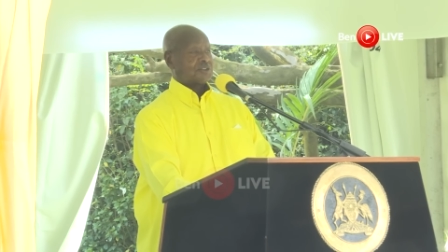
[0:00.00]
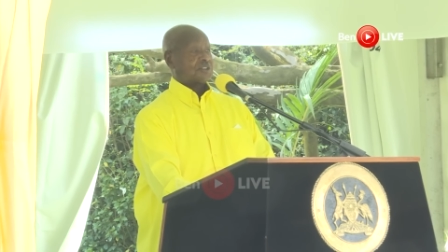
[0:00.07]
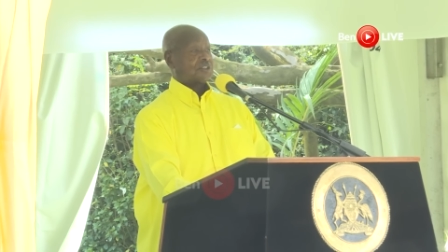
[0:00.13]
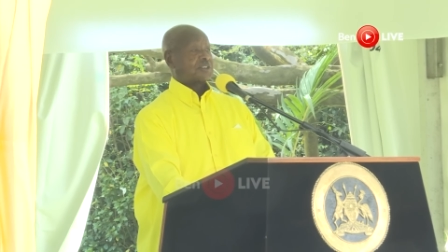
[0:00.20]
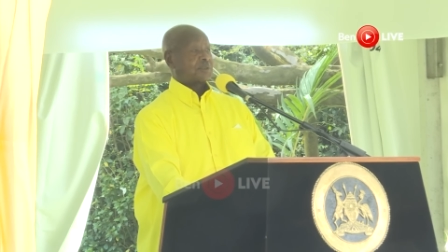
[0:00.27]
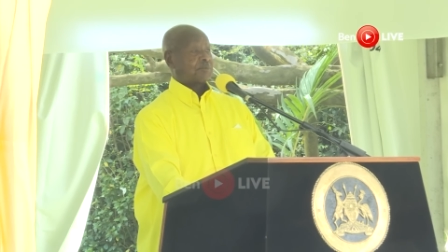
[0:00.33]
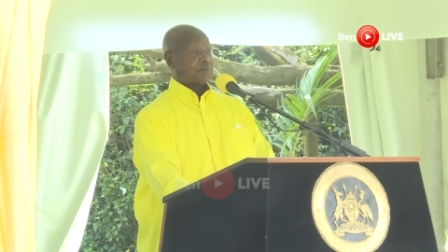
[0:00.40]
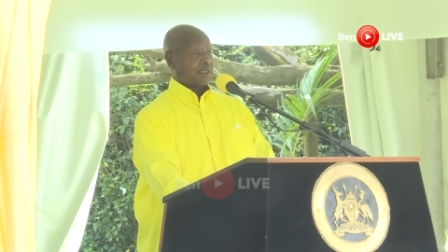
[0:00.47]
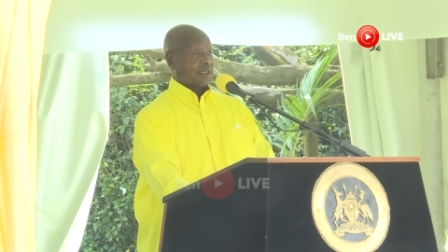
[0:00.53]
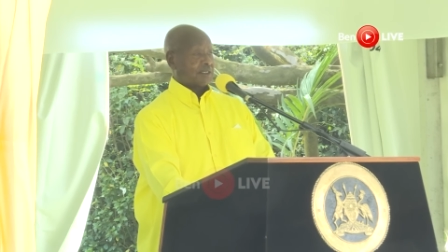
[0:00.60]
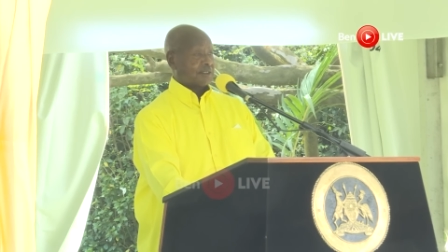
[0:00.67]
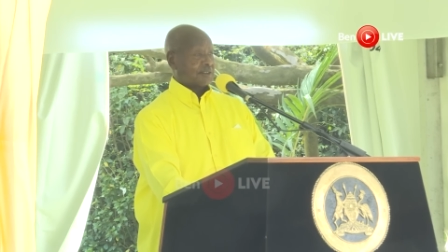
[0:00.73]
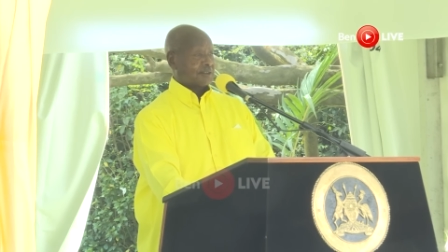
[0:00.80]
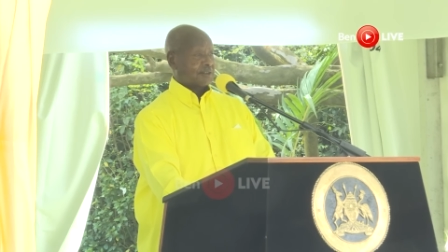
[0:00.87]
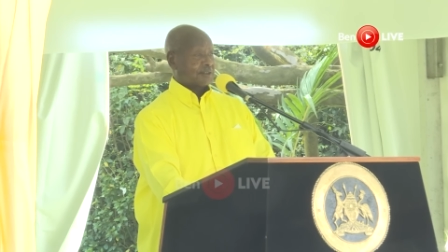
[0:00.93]

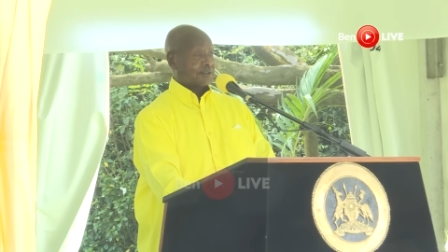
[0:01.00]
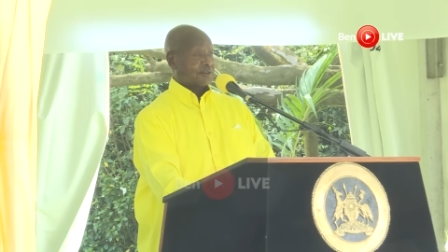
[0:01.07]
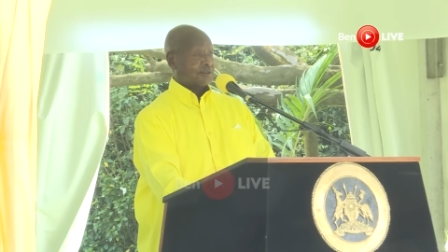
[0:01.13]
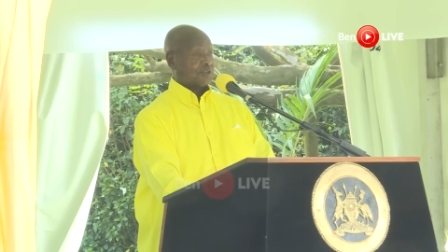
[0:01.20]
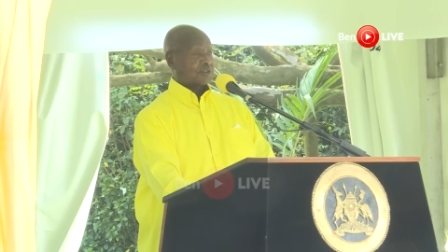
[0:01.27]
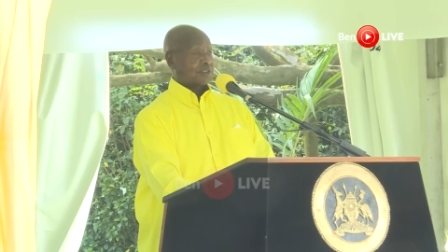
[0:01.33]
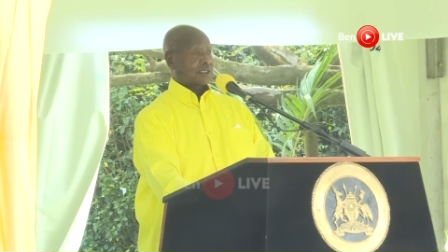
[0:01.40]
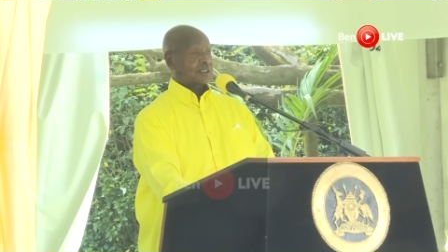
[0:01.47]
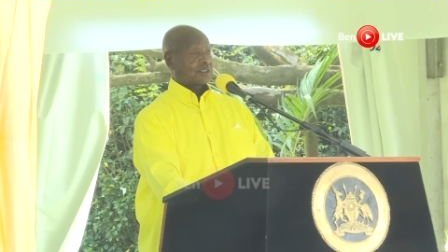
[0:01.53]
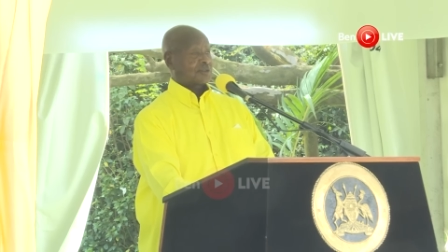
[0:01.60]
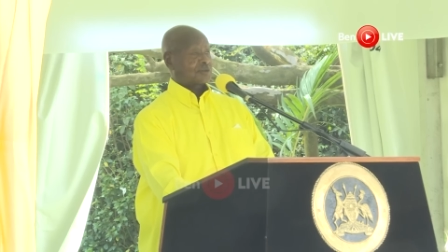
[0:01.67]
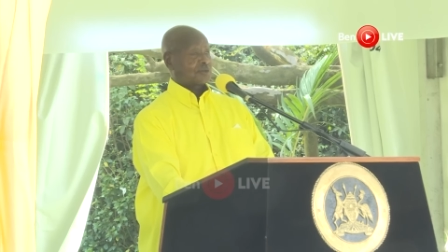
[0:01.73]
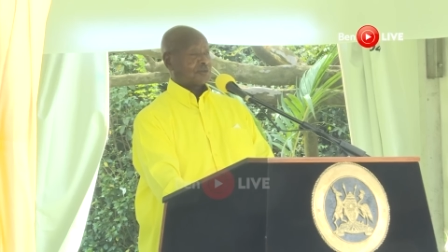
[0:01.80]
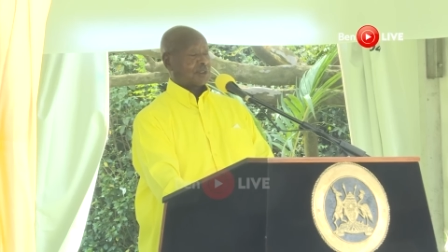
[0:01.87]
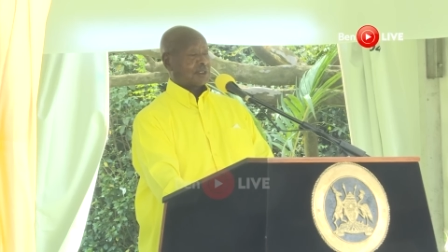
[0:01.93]
disappearing. These are
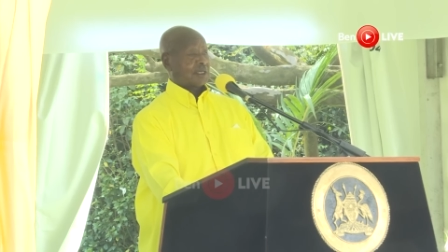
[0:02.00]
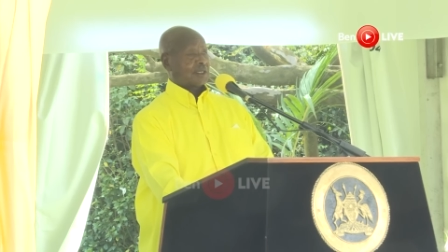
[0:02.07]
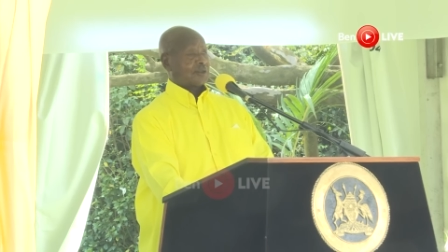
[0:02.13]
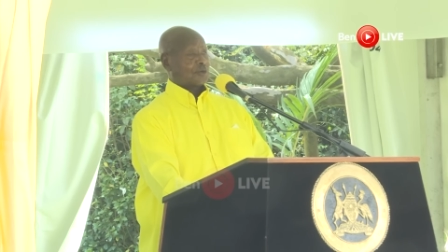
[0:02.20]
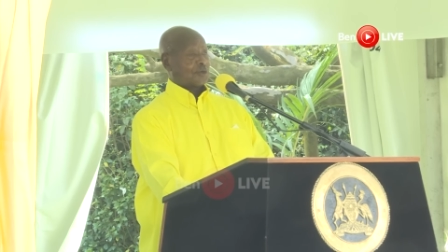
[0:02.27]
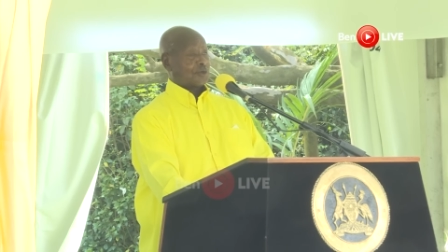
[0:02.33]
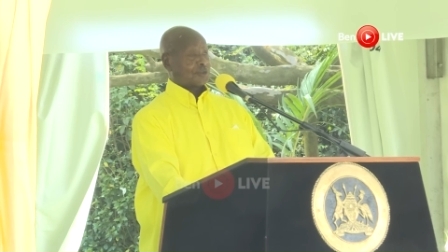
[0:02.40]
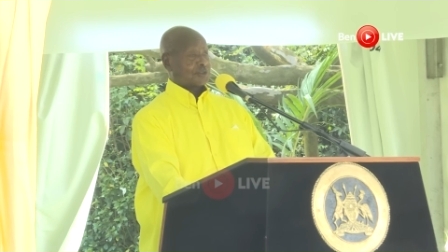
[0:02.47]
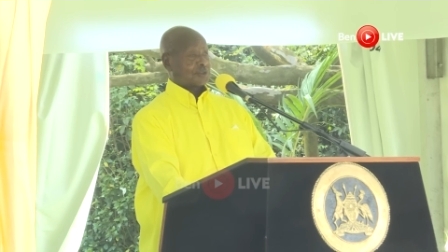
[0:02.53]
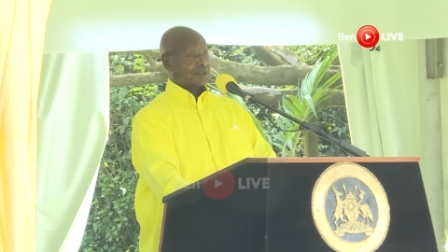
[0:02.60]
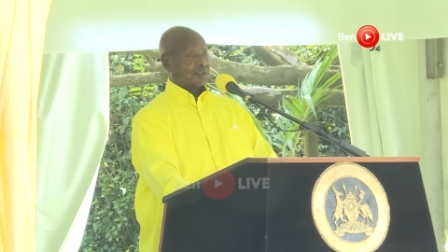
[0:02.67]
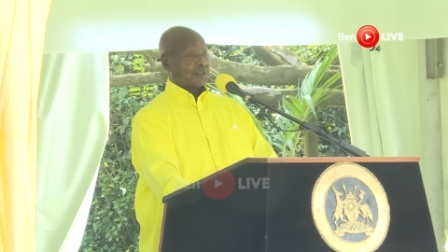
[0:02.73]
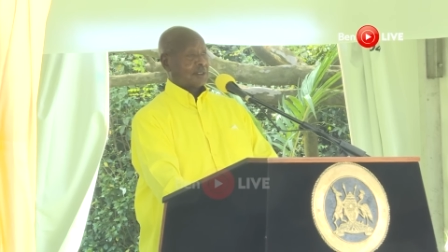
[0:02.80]
kicks of a dying horse.